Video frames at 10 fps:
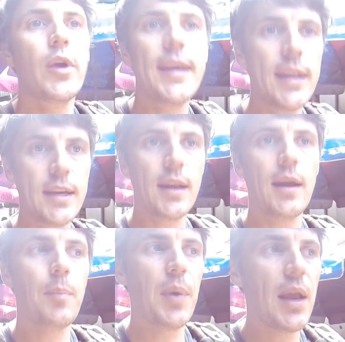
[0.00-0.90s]
heating it
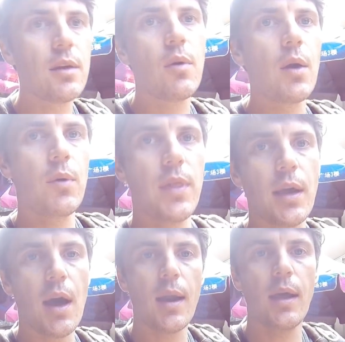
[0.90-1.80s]
up anyway when they
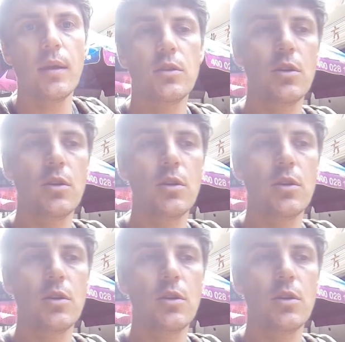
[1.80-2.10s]
got it.